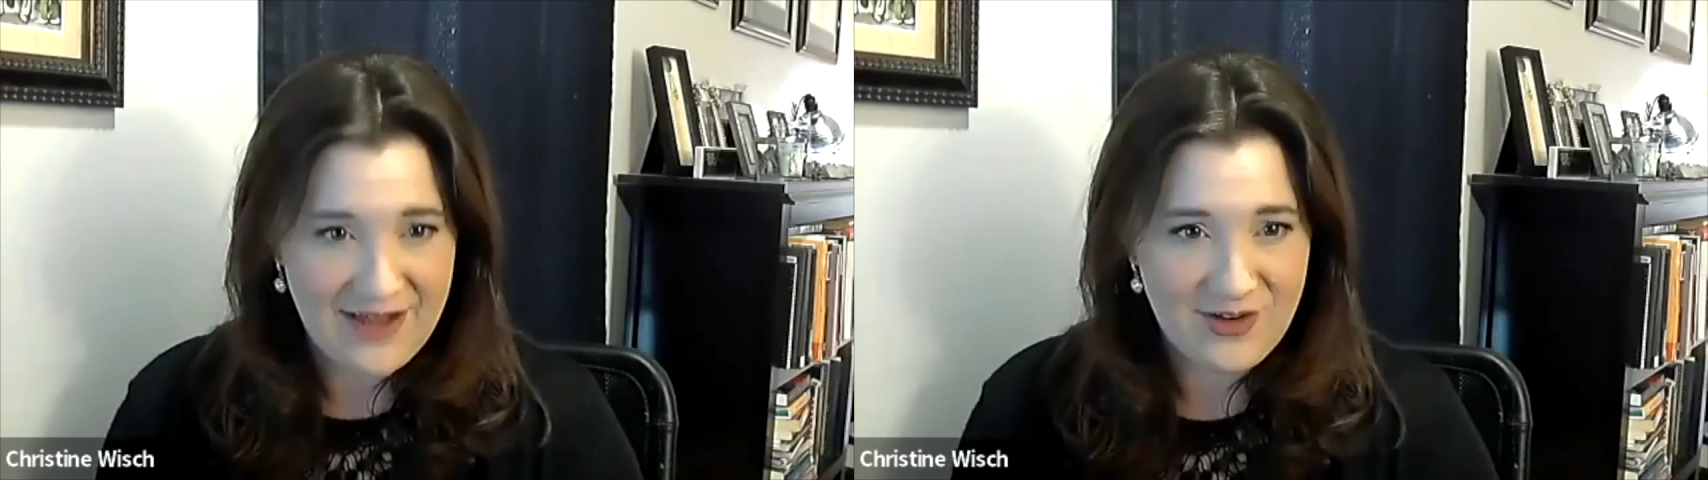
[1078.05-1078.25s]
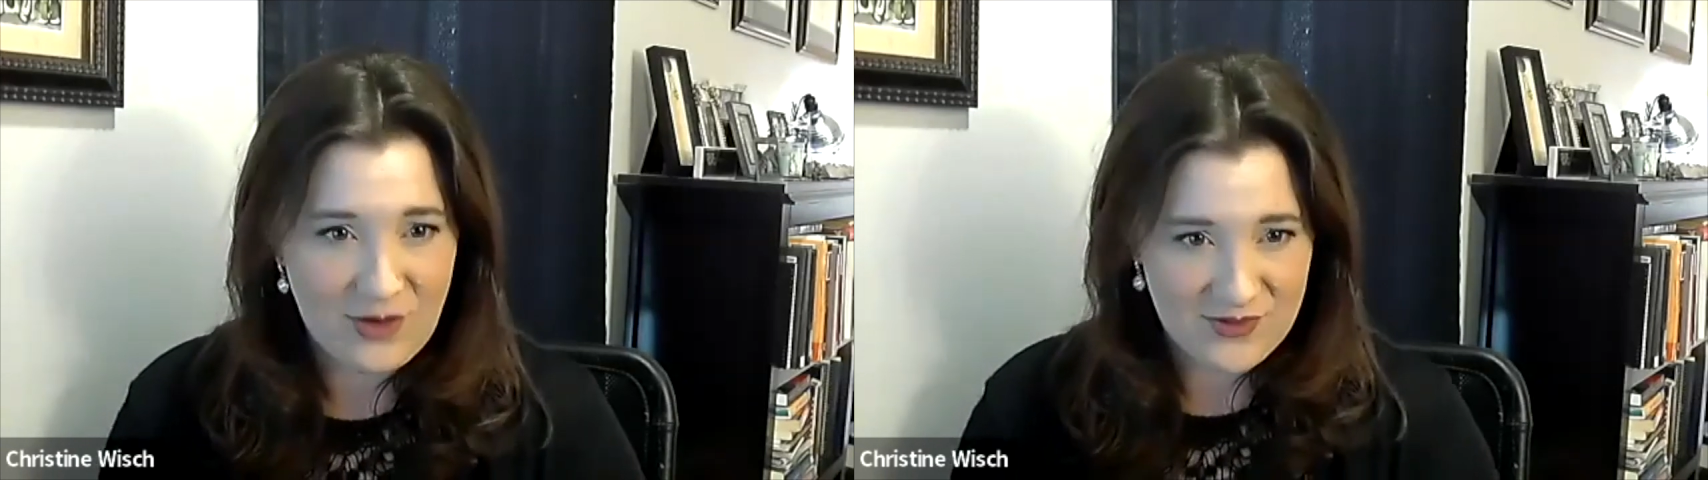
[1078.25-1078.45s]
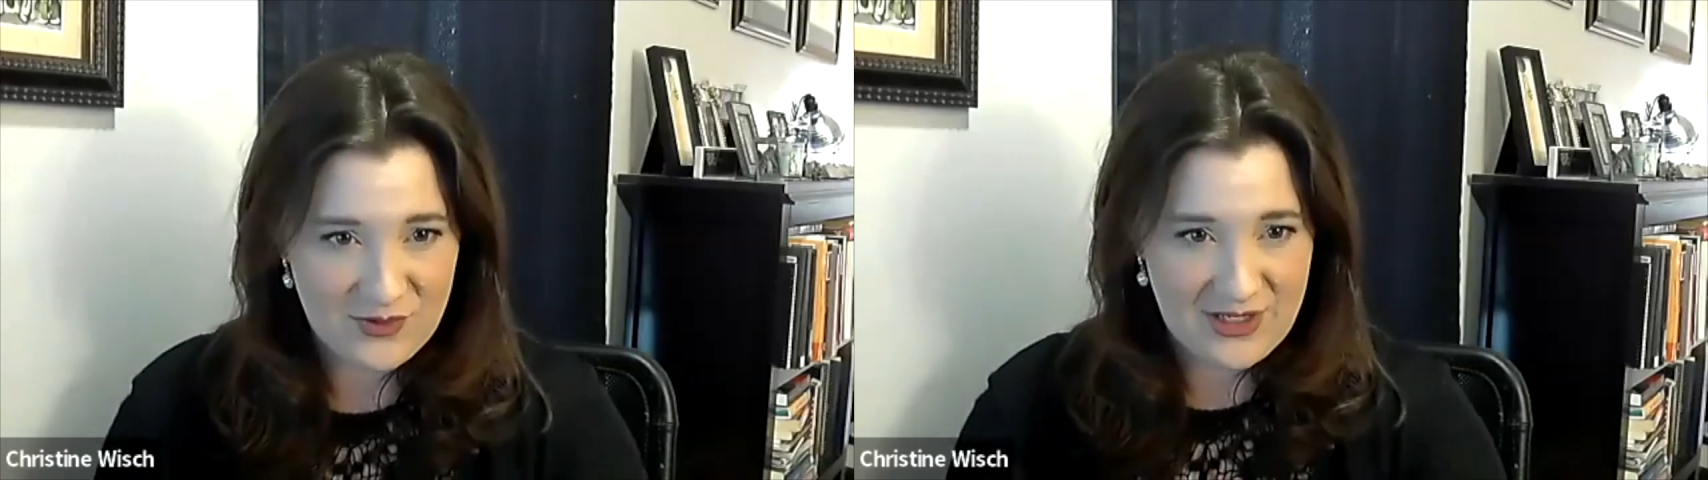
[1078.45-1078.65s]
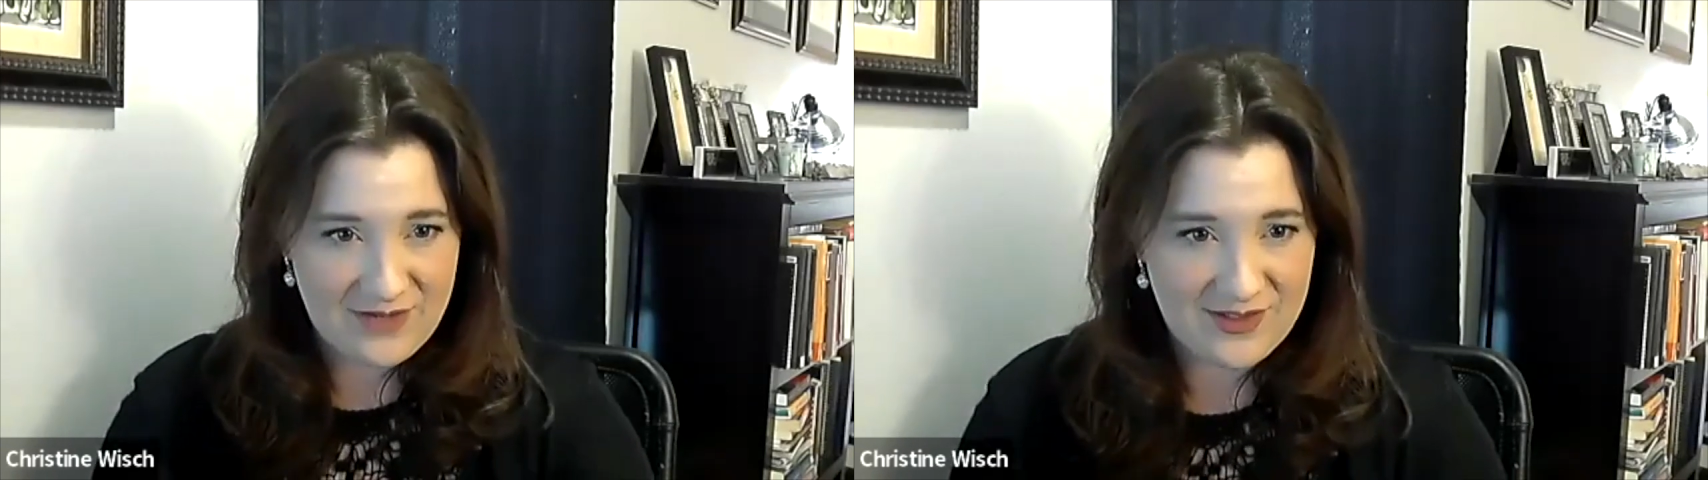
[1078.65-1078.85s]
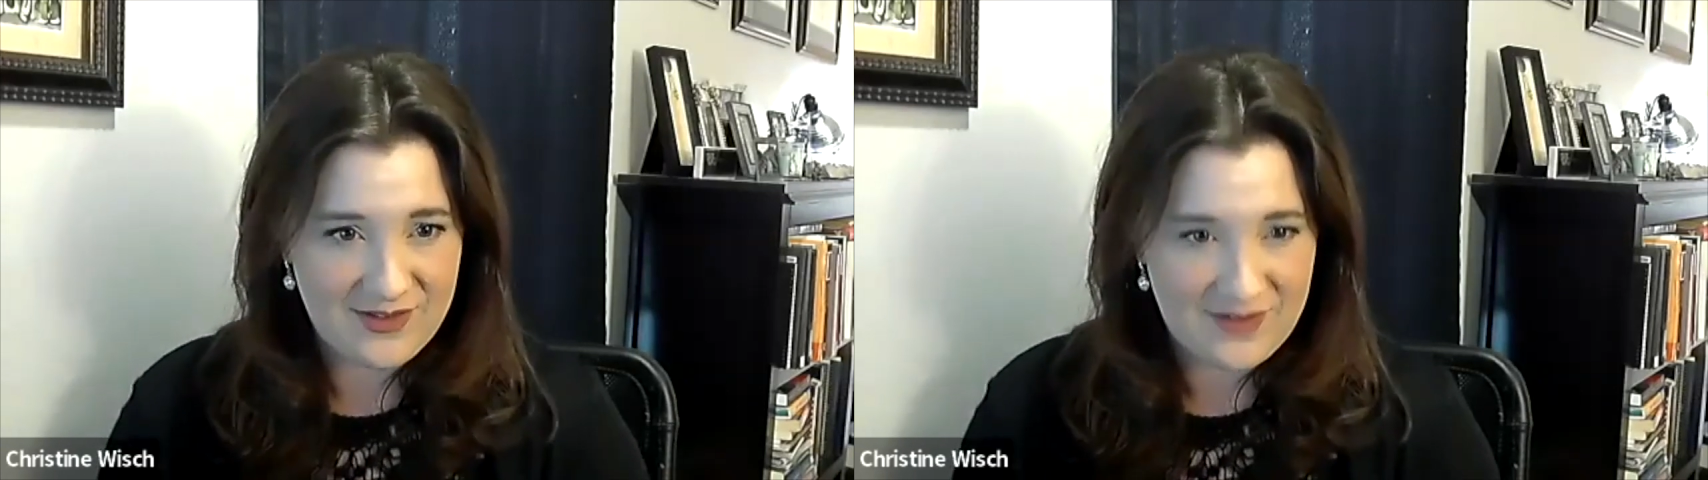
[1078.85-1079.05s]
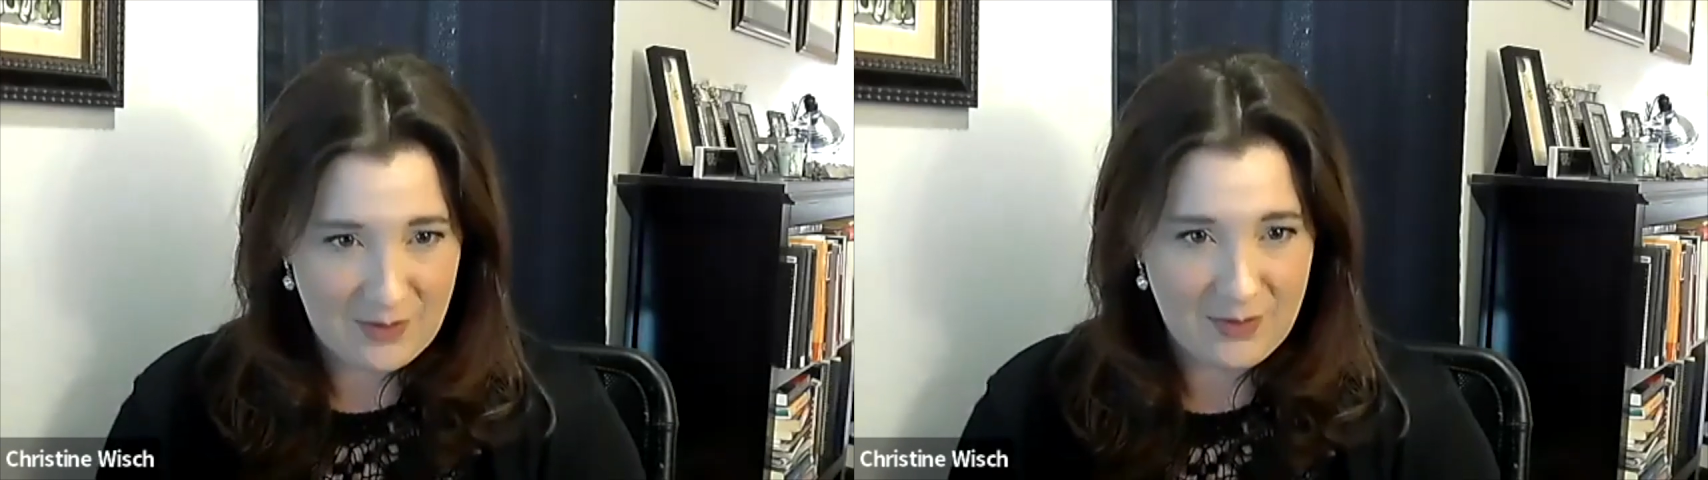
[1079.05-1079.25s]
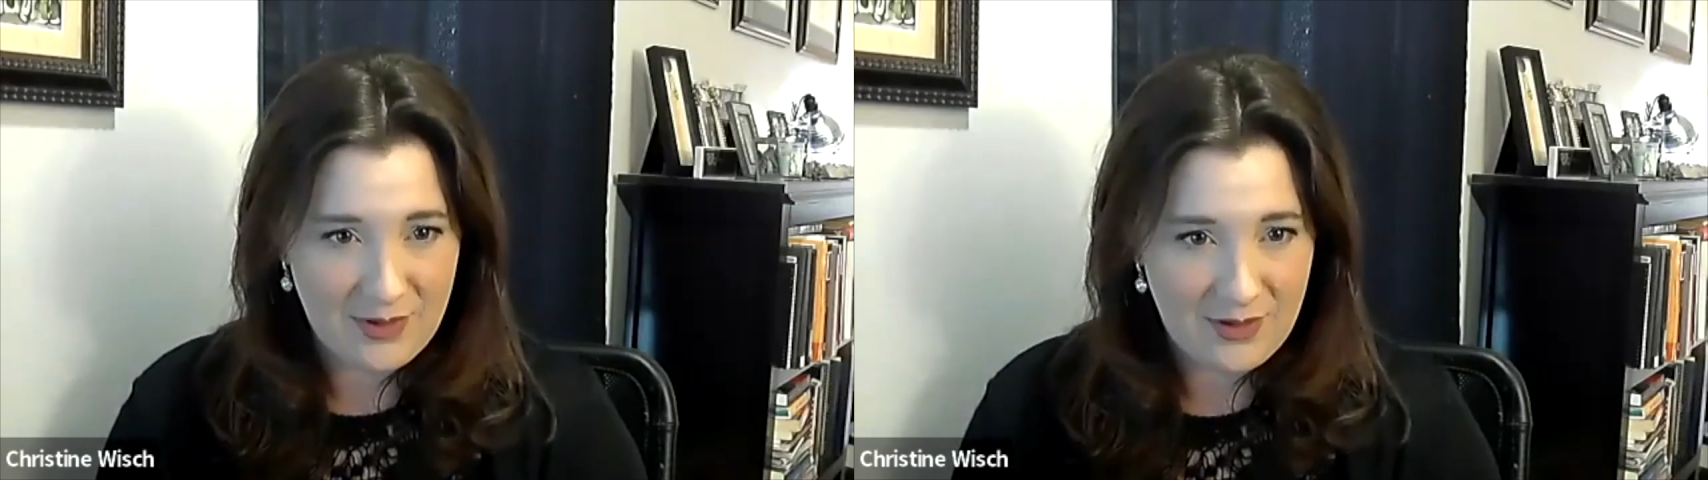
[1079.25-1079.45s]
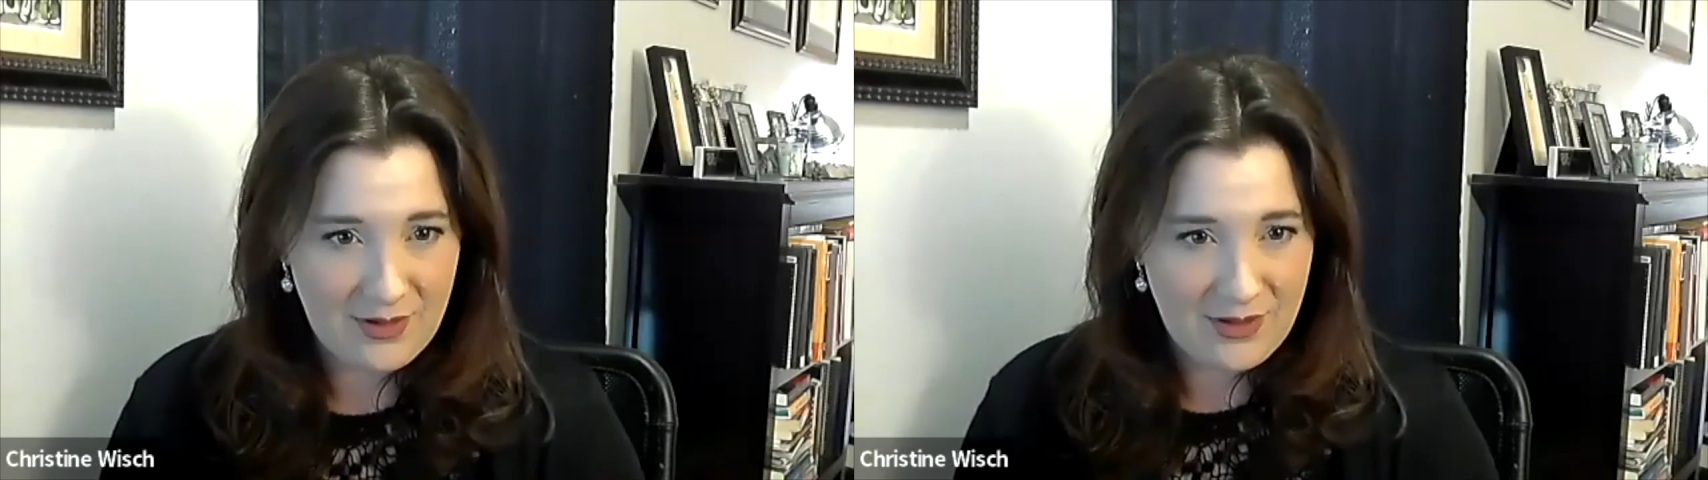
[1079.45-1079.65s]
that also gives it some
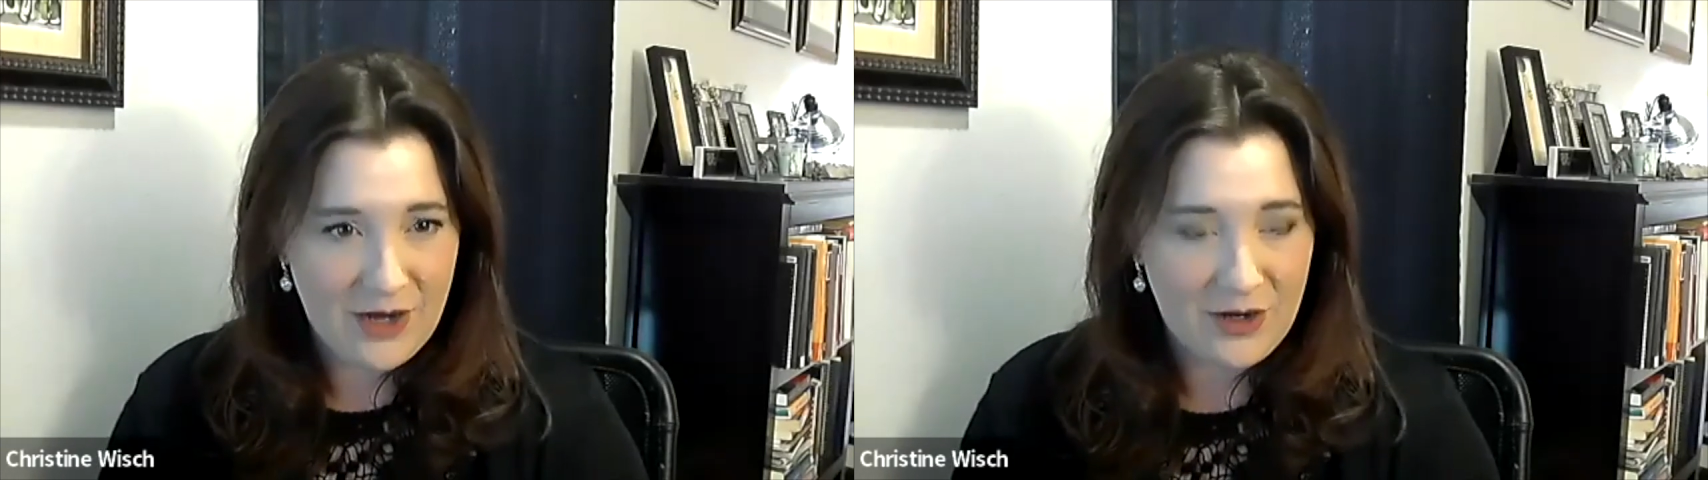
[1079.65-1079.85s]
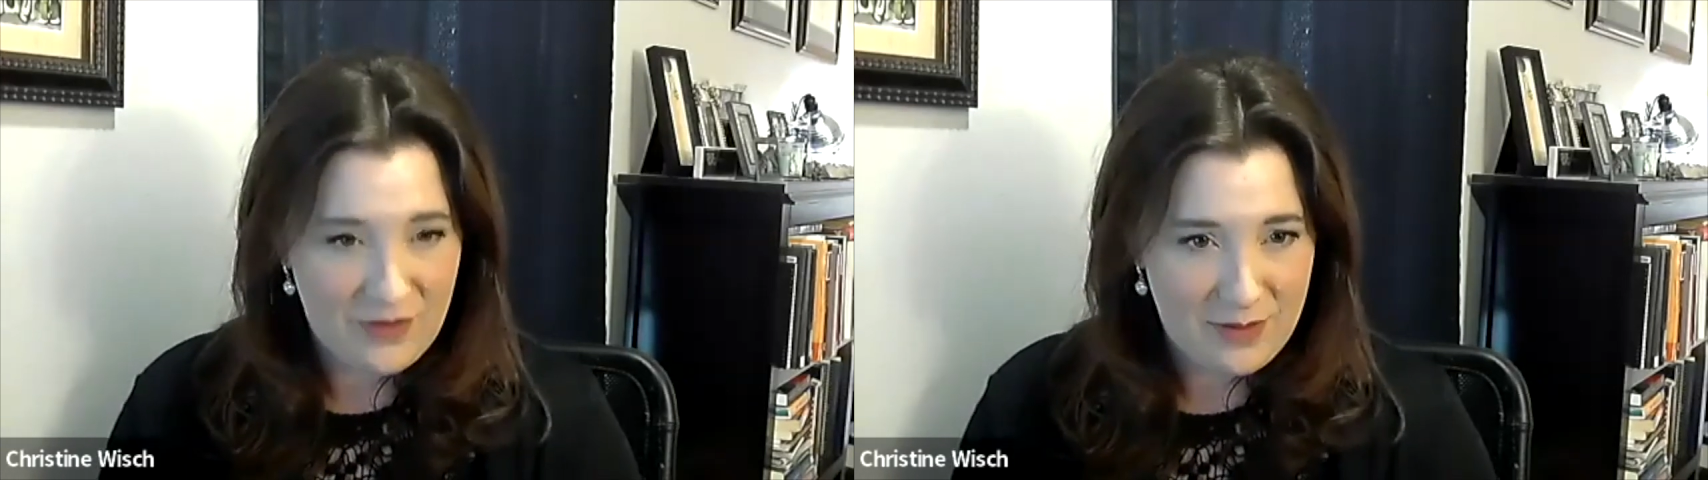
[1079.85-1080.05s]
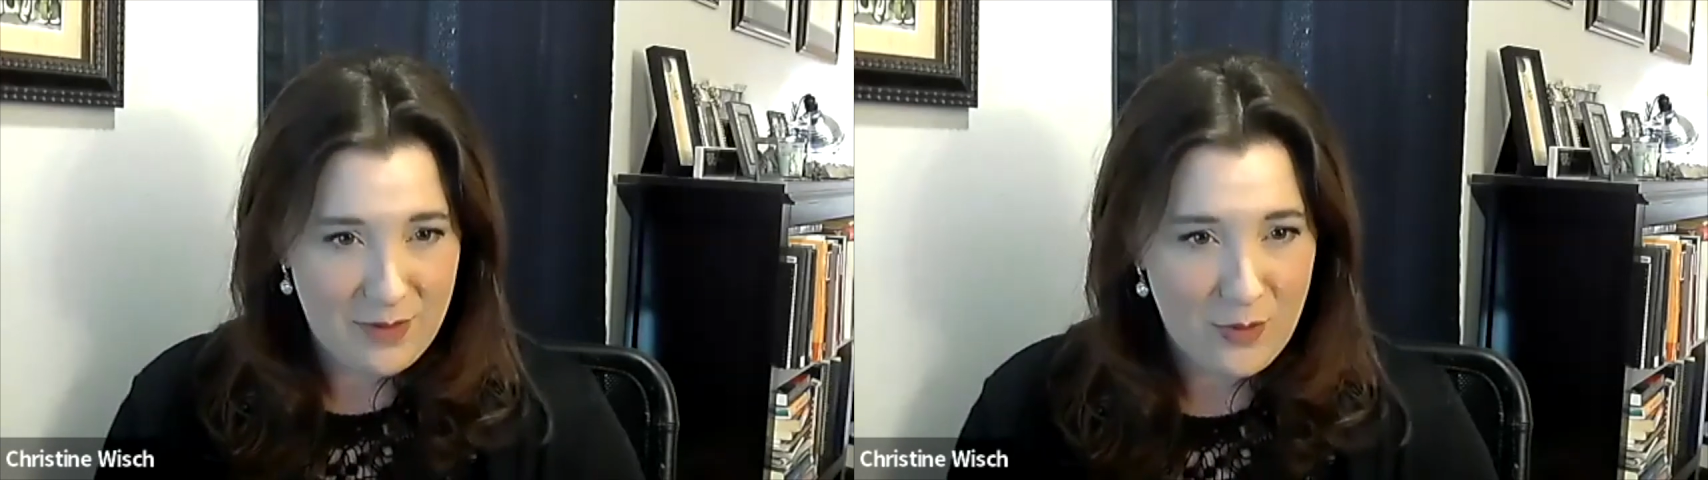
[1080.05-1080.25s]
yarvi